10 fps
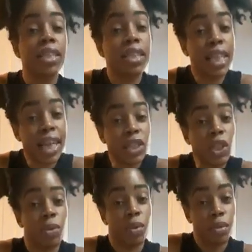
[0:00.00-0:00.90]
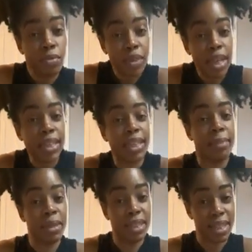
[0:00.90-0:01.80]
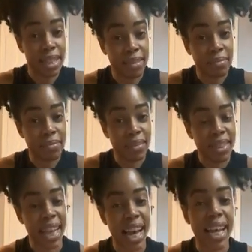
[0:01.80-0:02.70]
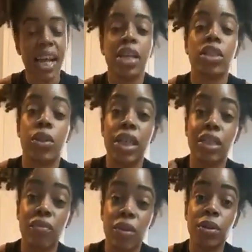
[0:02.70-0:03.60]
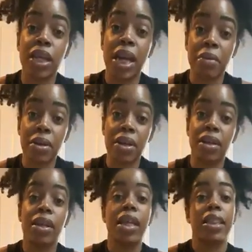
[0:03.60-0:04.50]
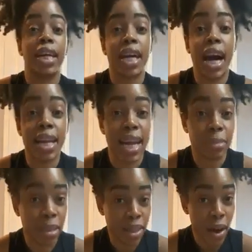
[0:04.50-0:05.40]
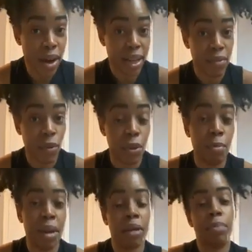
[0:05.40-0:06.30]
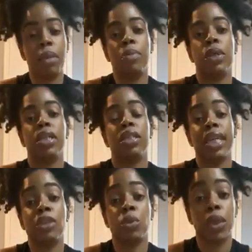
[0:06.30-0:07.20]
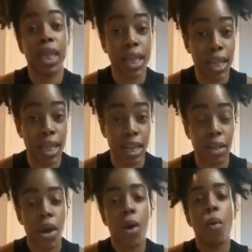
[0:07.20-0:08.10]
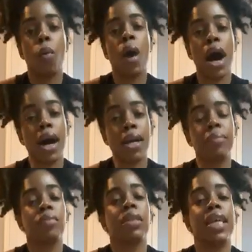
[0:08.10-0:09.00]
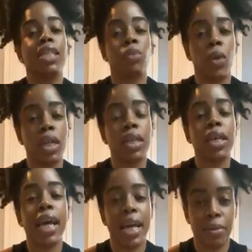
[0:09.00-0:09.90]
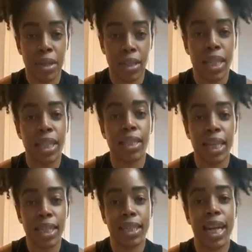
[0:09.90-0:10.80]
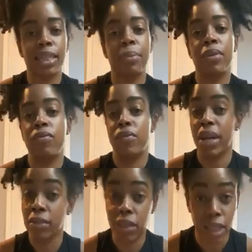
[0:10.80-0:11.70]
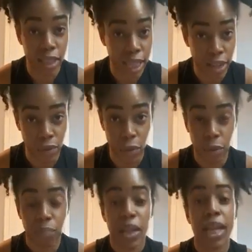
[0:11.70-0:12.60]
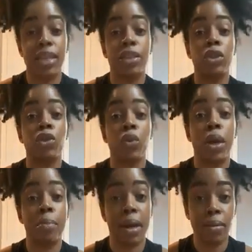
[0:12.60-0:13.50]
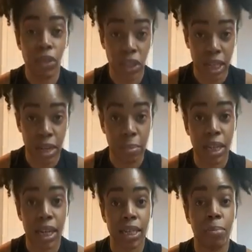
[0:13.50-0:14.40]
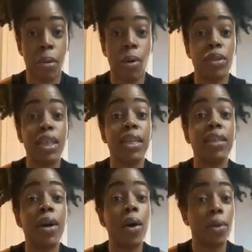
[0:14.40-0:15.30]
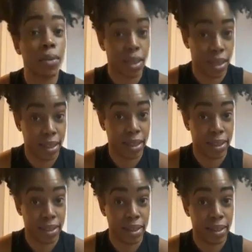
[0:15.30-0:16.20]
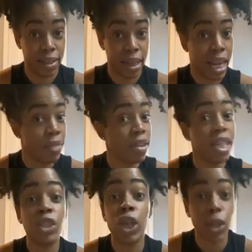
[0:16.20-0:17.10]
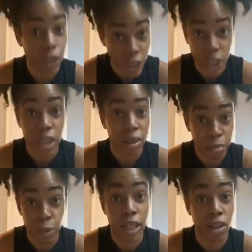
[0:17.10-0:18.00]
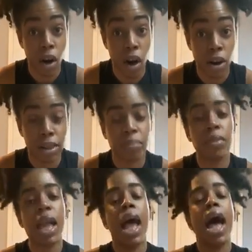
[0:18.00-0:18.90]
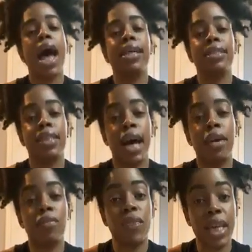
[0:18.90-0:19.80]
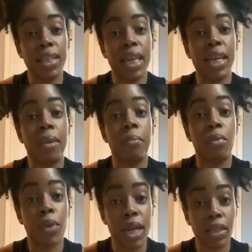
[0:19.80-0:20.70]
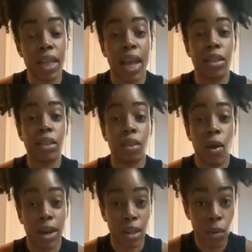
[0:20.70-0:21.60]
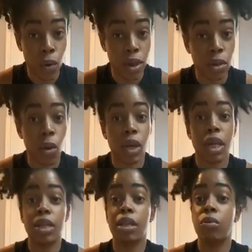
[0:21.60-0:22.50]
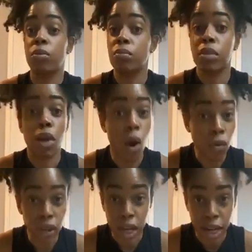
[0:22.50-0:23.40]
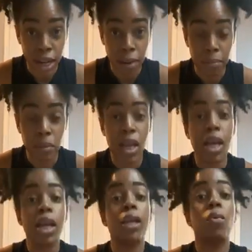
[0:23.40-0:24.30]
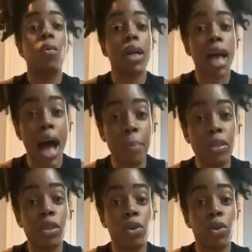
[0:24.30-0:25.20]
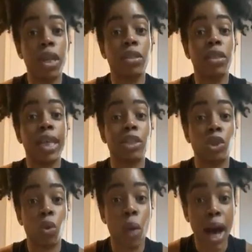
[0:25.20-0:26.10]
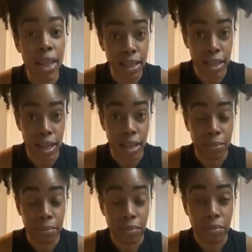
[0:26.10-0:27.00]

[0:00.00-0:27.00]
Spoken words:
Sexual intimacy. Okay, so that's the first area that God has me targeting for you married people, is sexual healing. Why? That's one of the areas that Satan has been very successful in destroying marriages in, because most adults, even in church, praise God, has not faced and embraced and started on or either overcome what happened to their sexuality,